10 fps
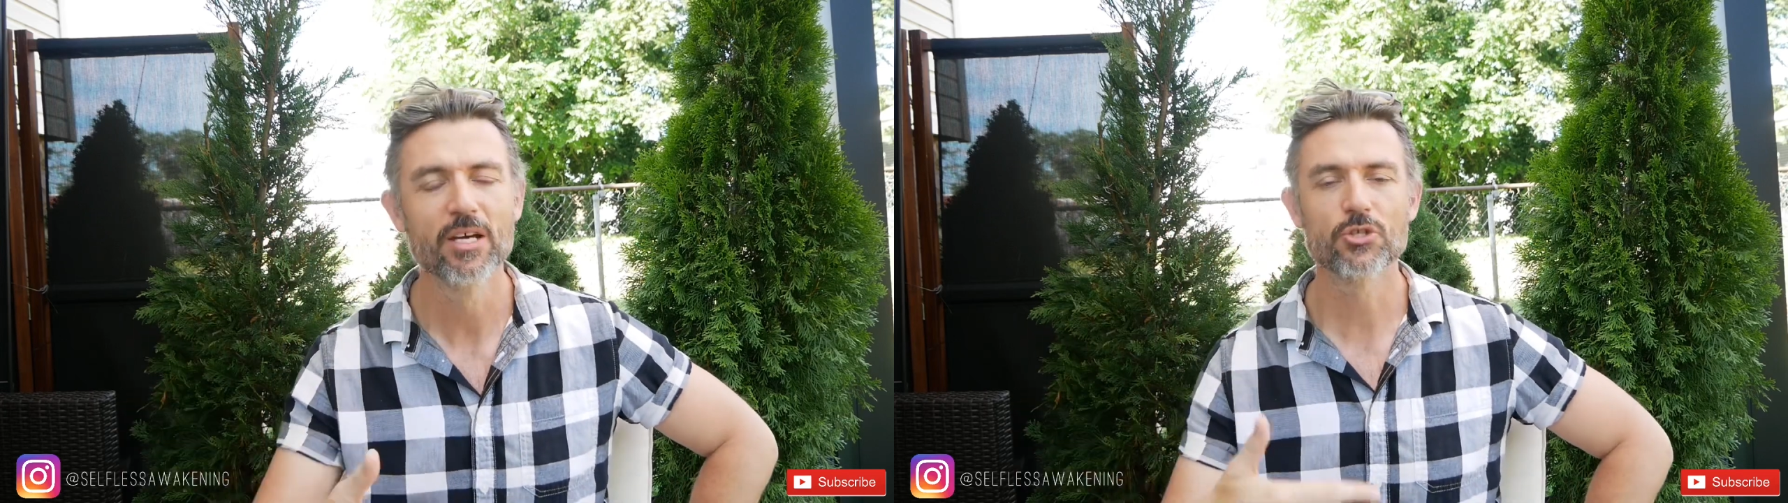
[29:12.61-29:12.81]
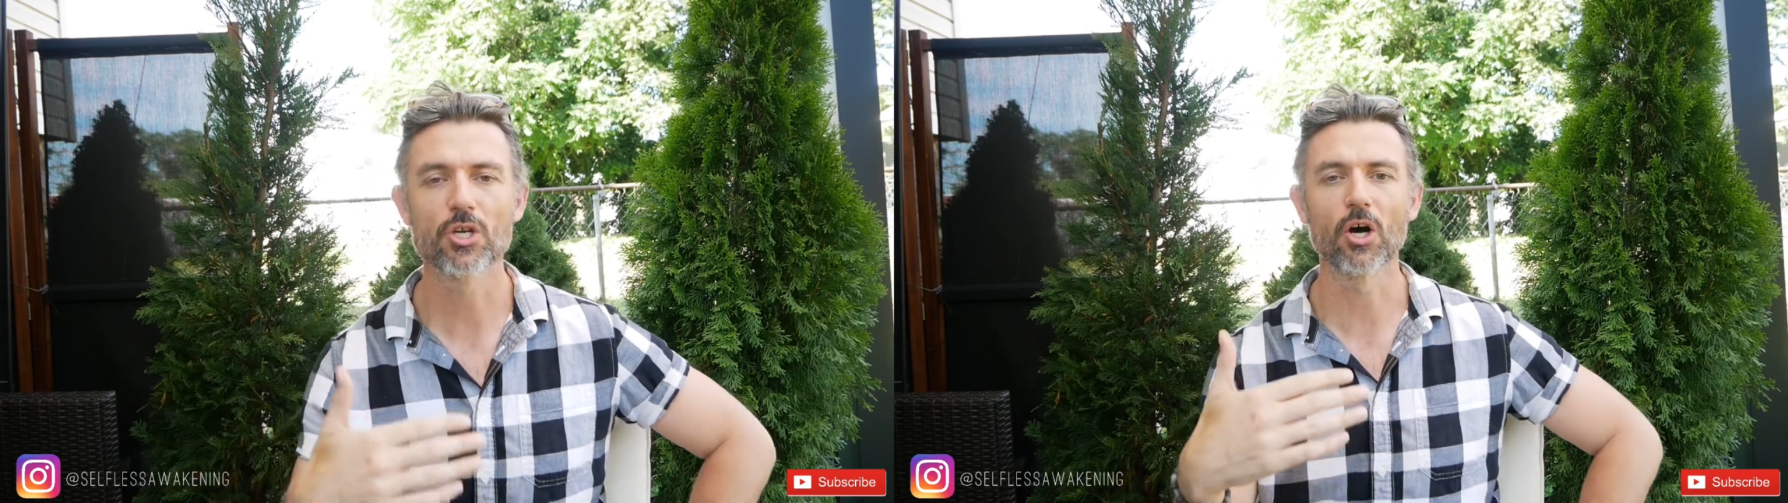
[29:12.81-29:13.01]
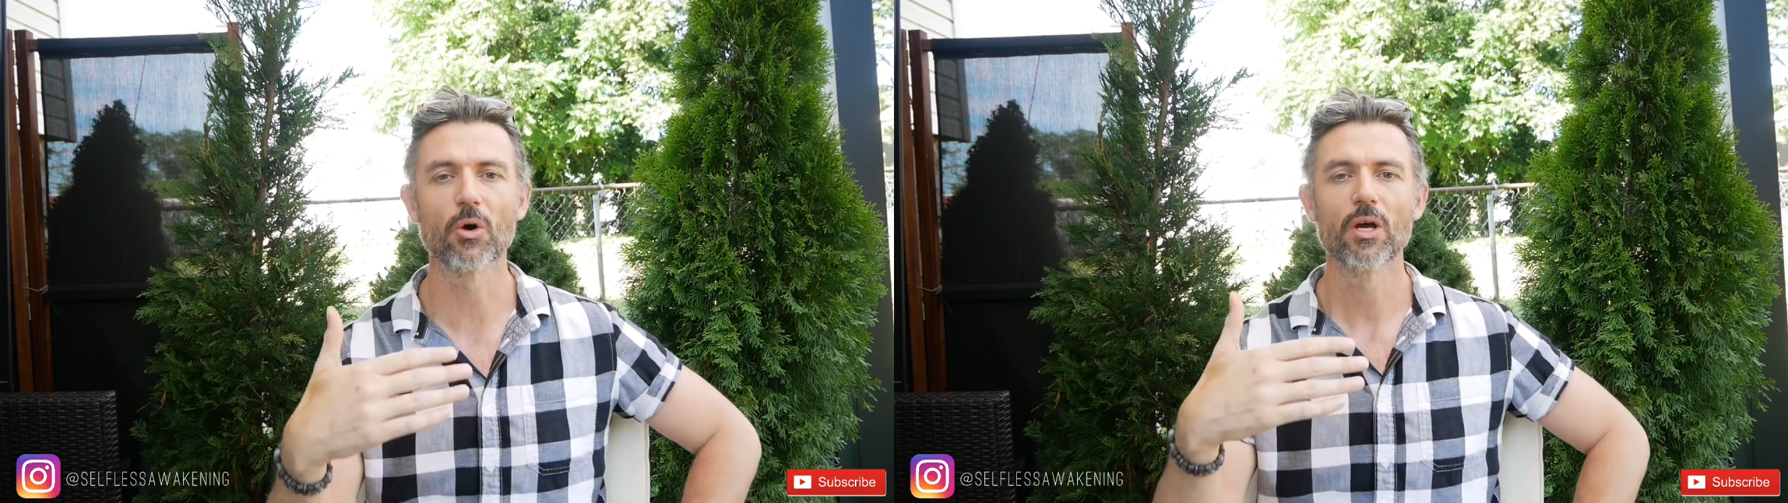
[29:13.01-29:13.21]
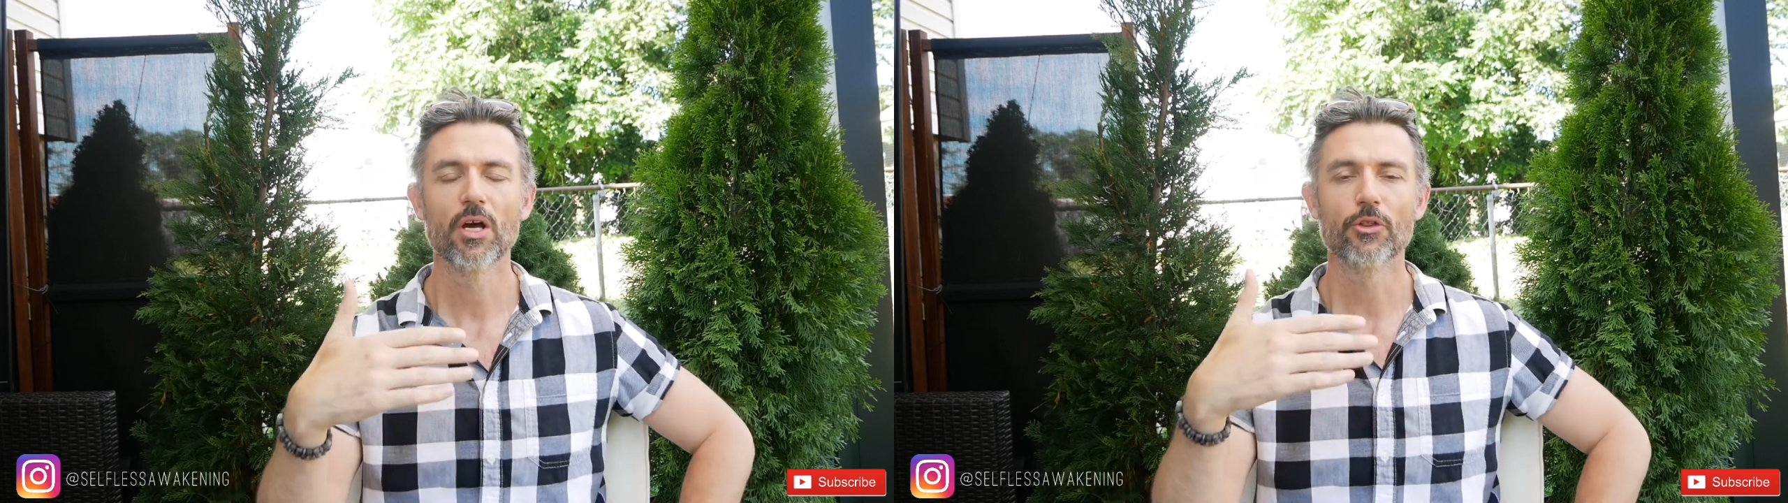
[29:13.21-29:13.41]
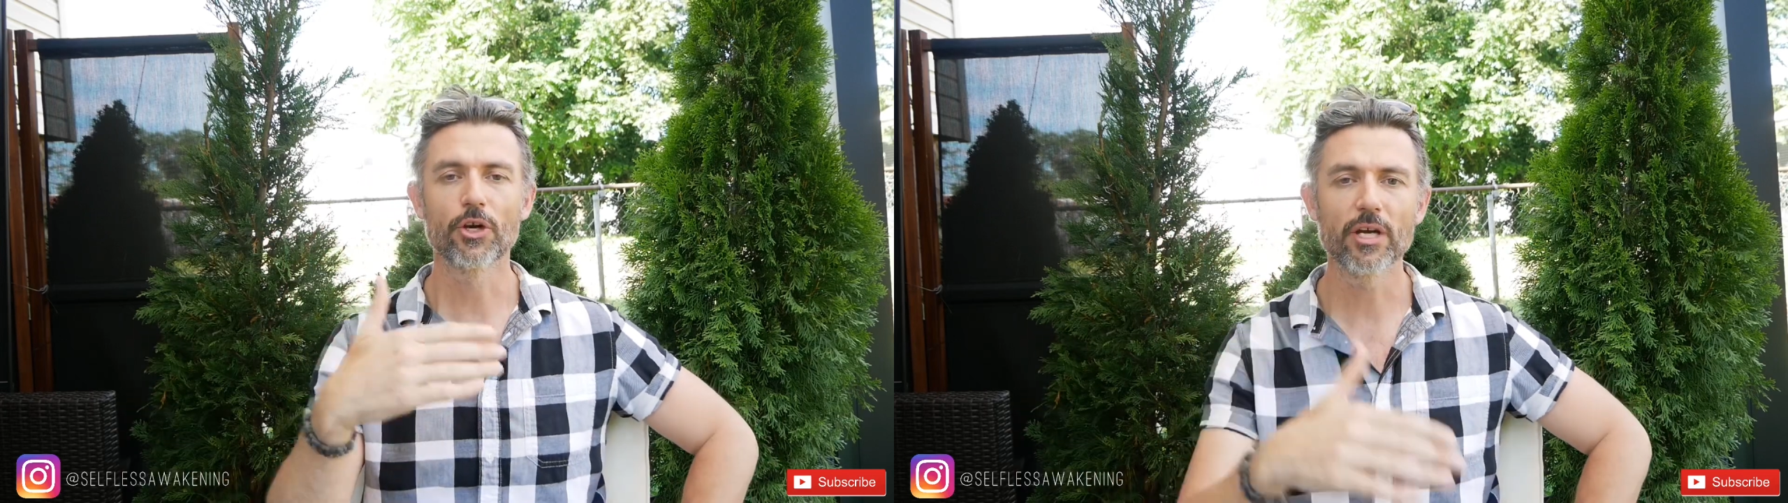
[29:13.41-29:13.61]
So
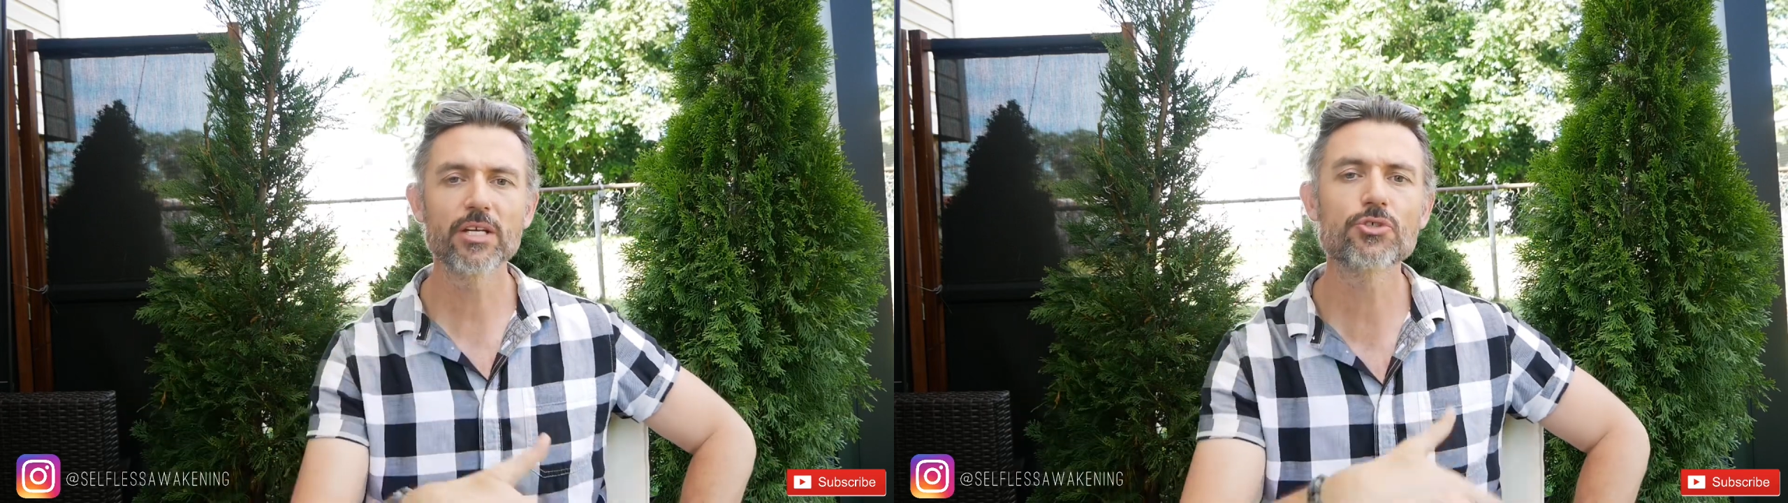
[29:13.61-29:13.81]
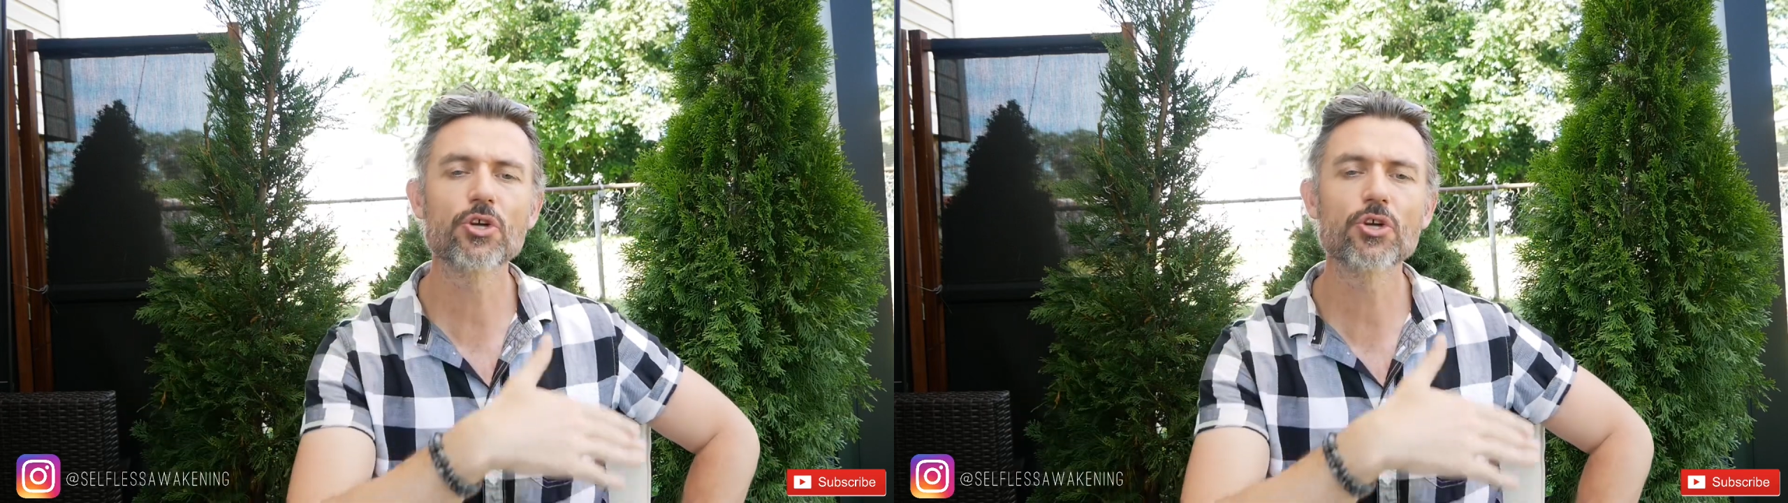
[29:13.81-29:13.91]
there is